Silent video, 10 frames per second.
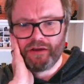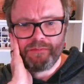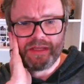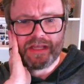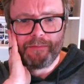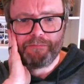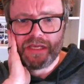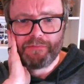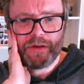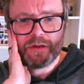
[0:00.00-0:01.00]
kind of be that
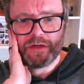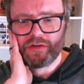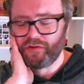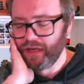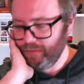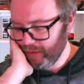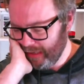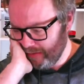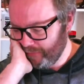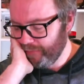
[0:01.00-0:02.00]
beat poetry,
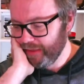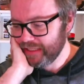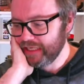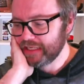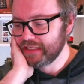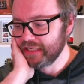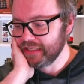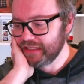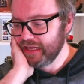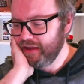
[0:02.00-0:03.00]
wouldn't it, from the
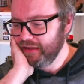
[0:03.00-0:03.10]
60s.